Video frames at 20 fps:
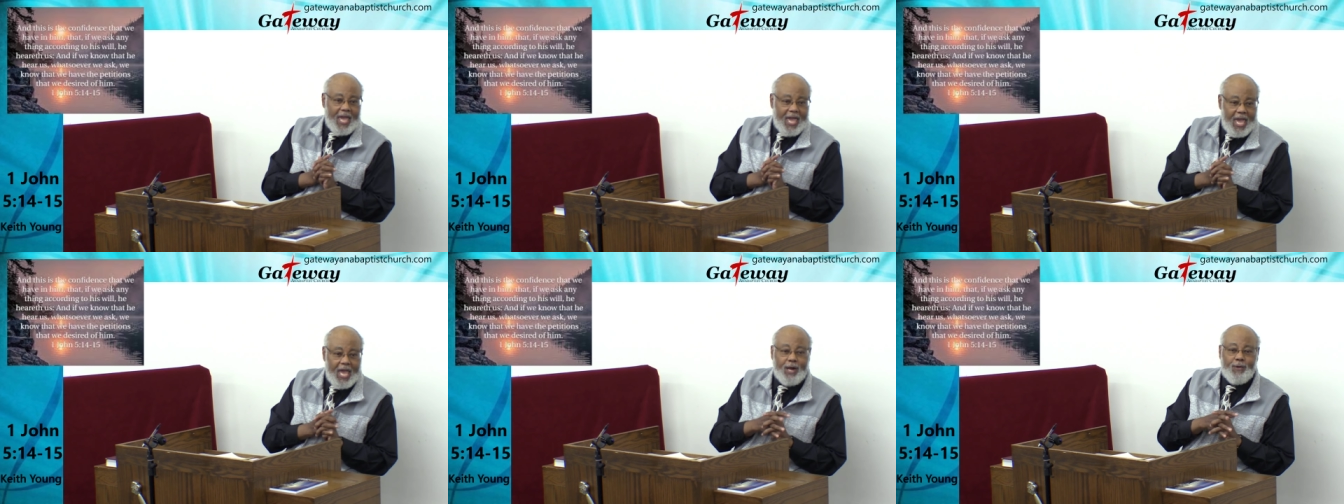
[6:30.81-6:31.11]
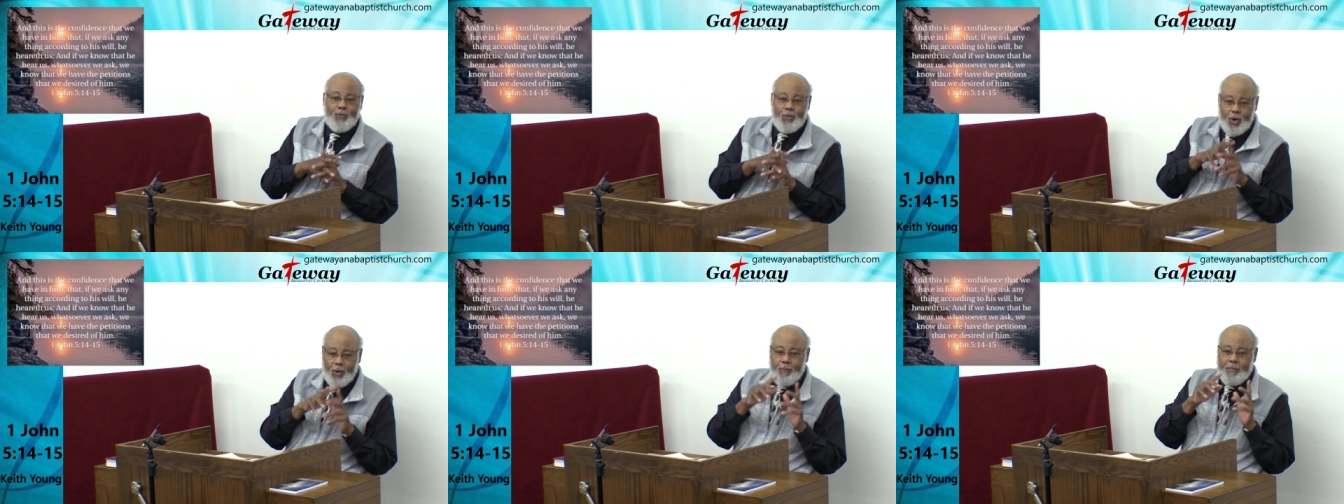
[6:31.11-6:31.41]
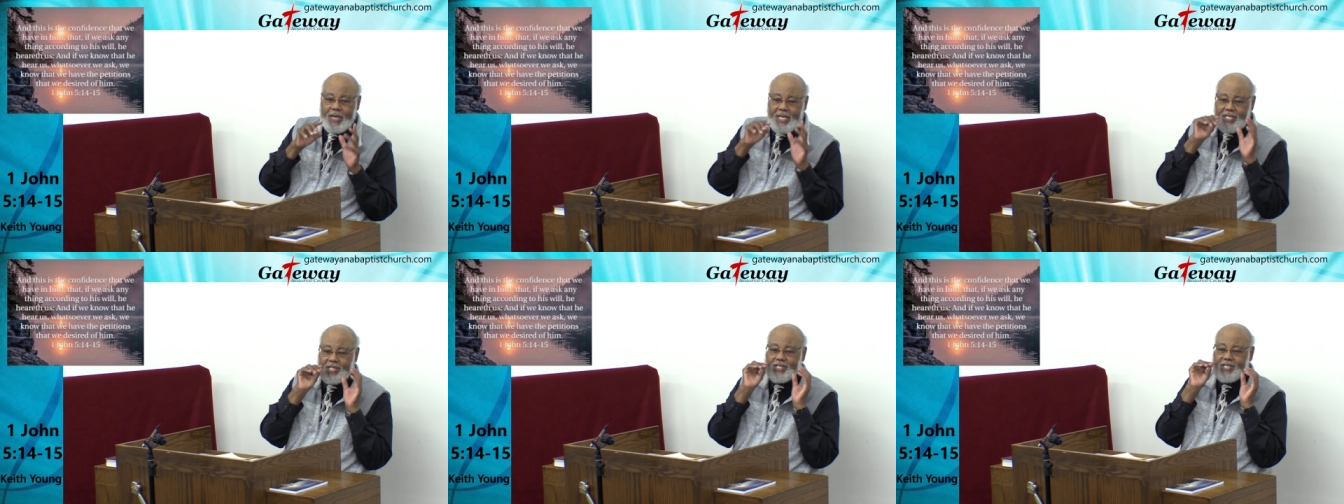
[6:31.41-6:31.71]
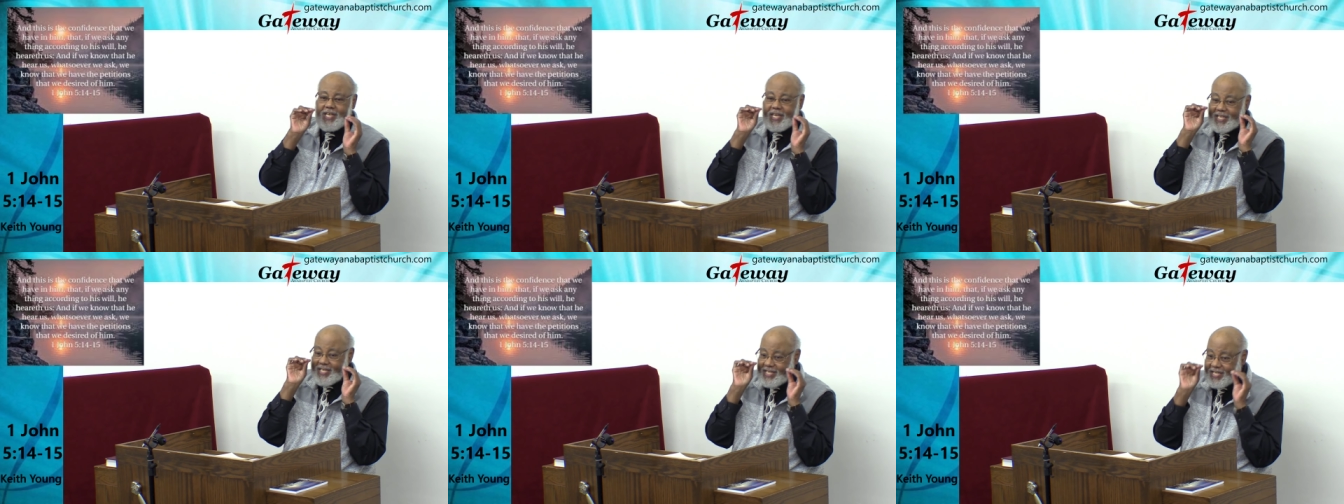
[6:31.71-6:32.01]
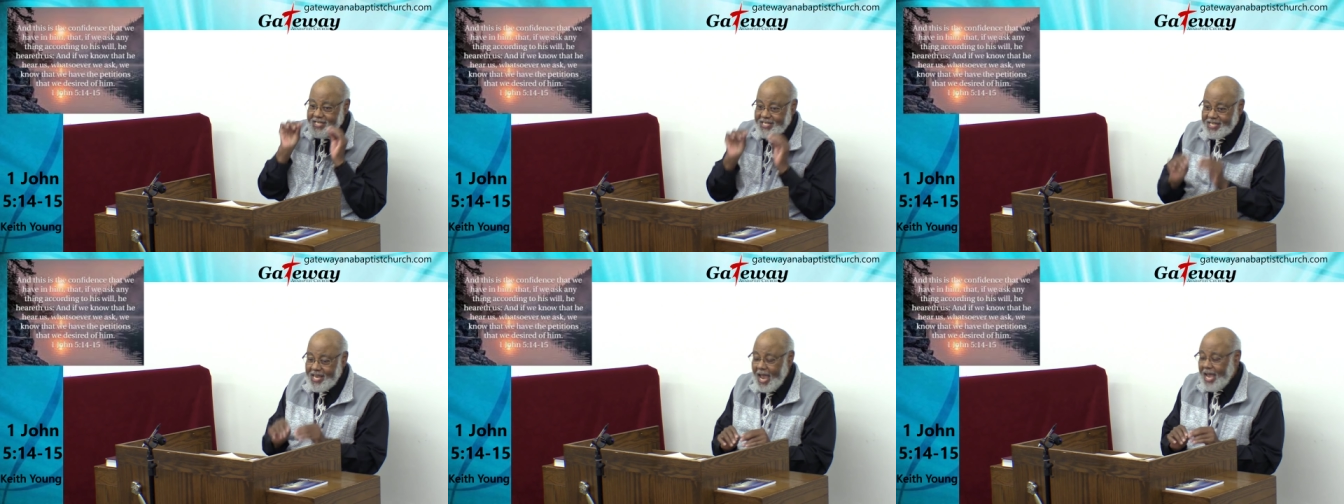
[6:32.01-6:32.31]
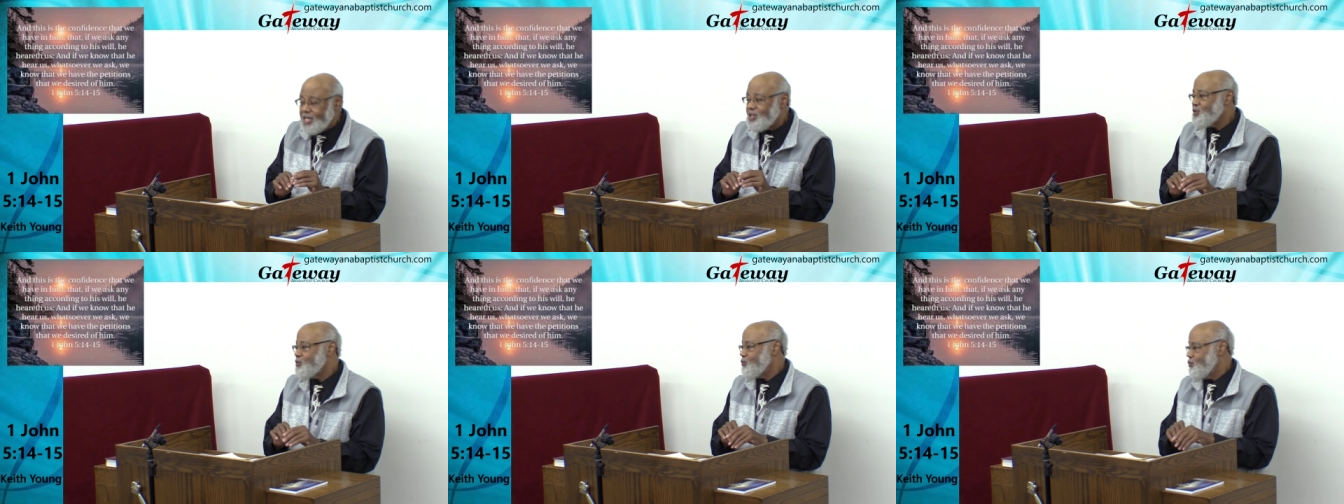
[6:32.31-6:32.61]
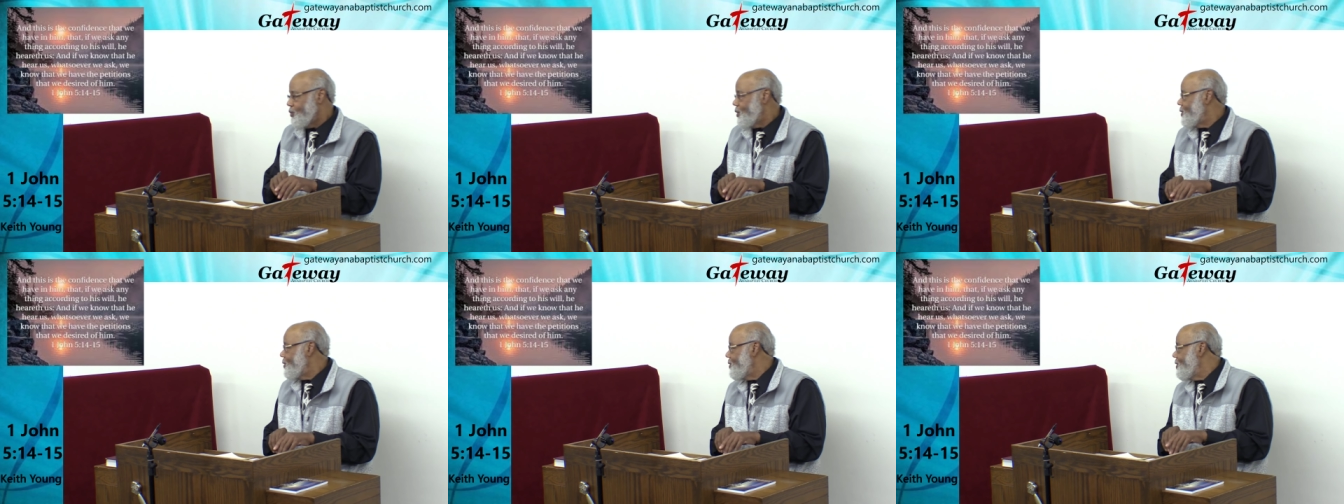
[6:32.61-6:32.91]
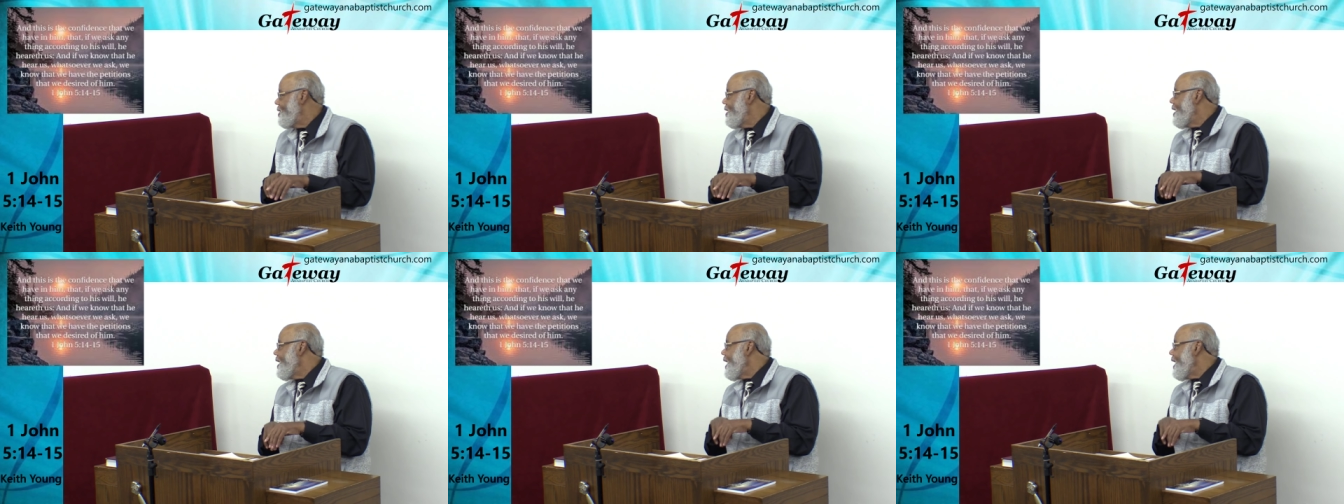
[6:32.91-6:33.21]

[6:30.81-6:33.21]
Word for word: it will be successful